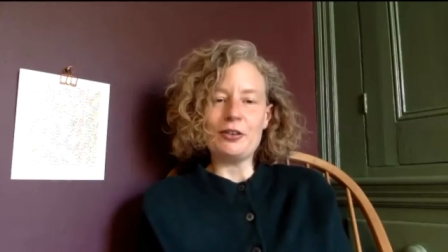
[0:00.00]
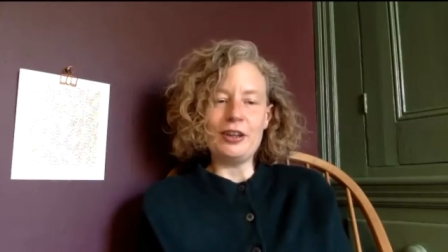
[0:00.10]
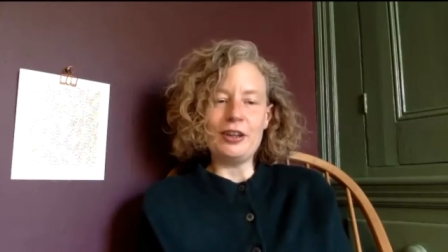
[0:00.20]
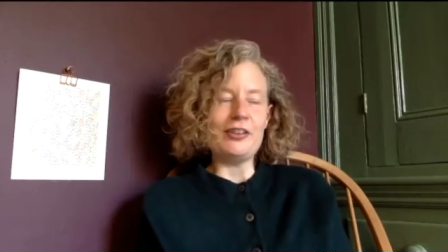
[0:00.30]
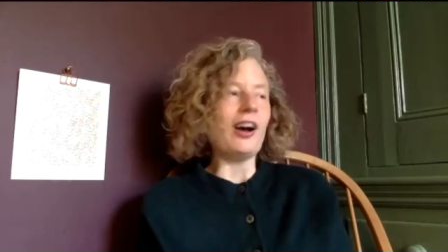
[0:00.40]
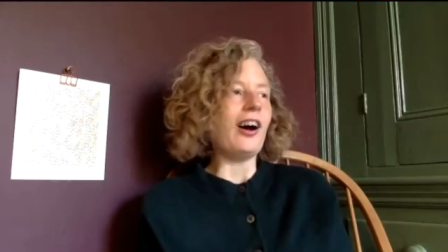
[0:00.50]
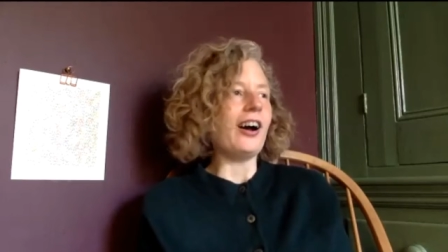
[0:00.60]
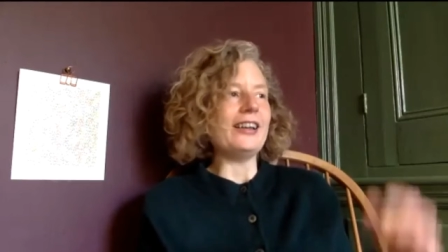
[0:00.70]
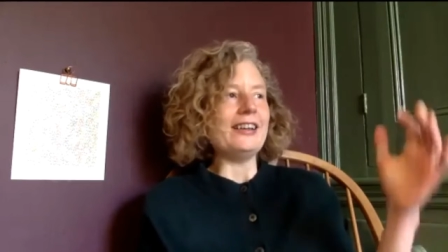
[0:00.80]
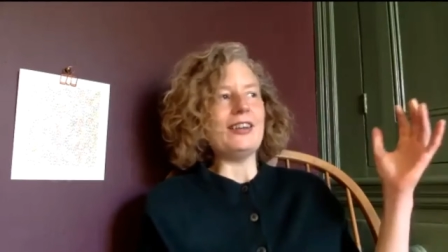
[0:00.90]

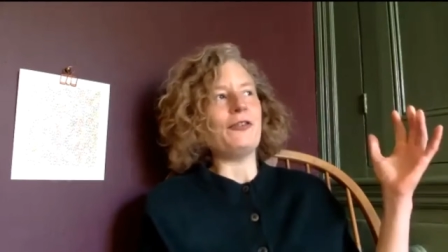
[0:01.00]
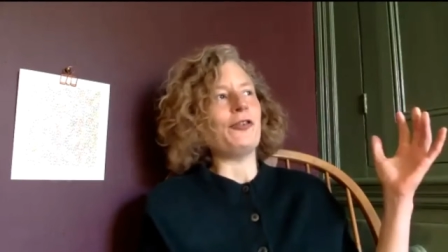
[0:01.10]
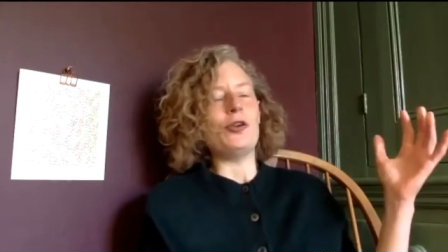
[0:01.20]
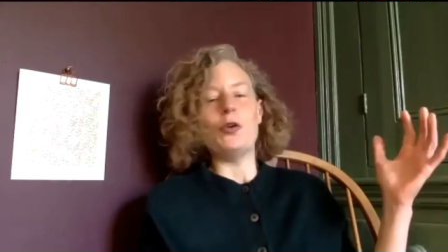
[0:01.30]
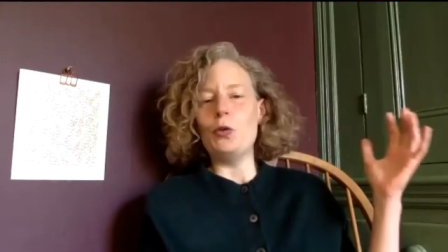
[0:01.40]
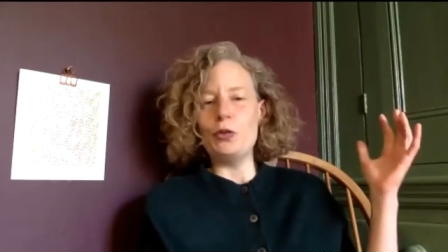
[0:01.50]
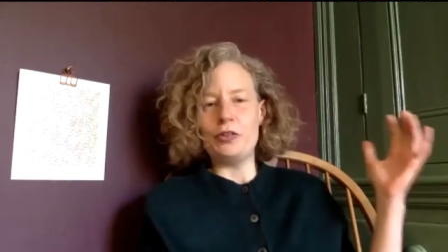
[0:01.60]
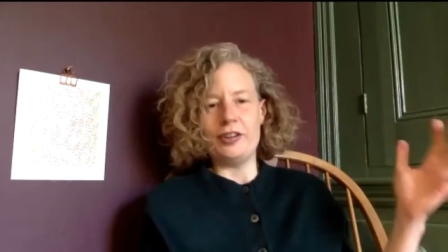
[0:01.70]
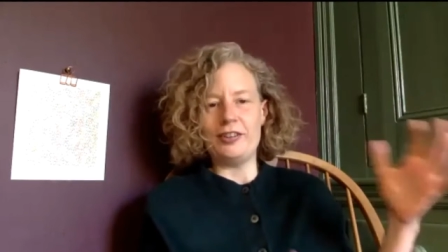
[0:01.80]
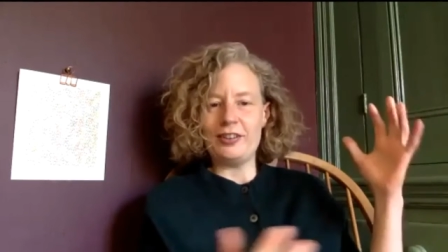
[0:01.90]
entirely different
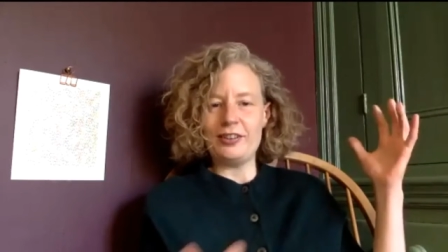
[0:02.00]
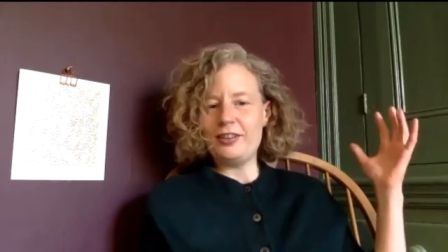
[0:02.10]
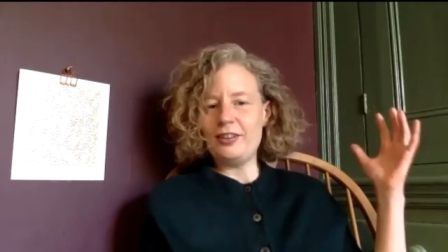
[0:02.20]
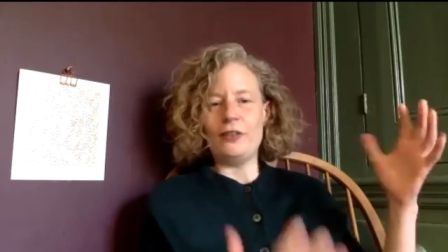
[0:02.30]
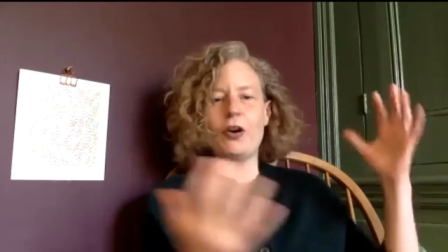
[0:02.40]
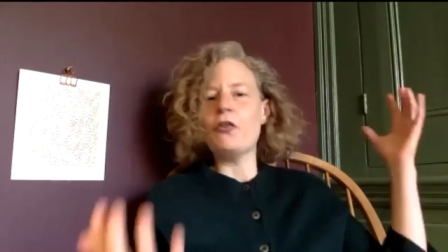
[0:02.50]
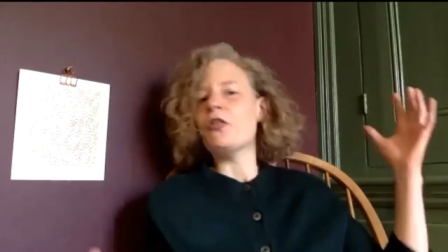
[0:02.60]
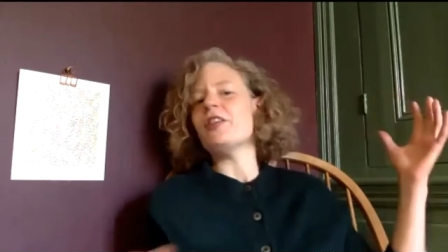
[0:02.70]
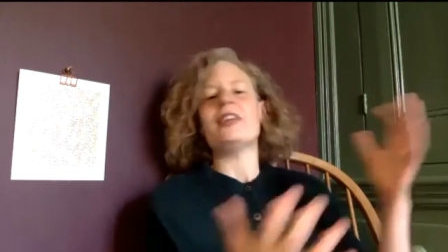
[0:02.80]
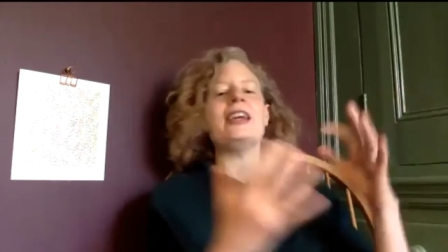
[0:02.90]
orders that are
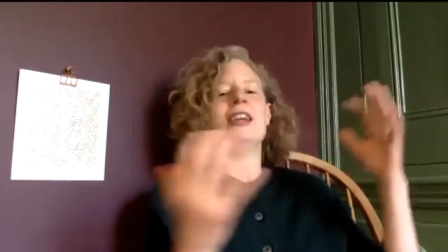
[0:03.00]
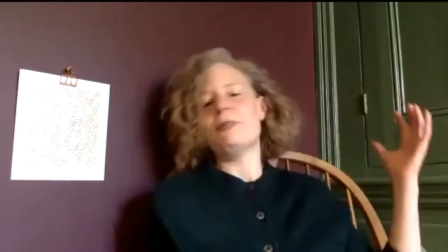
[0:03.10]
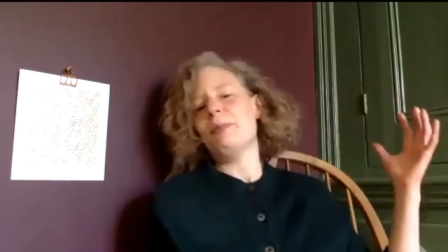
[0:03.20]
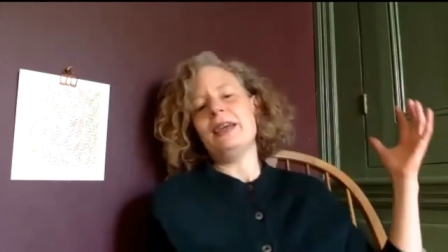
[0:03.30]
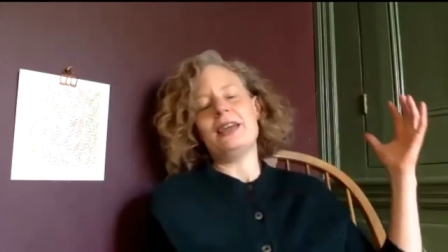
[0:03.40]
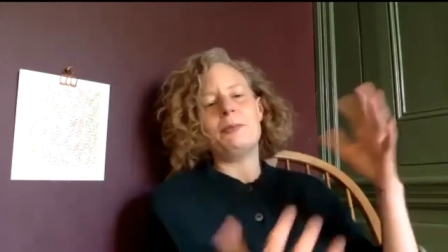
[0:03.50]
often seen as being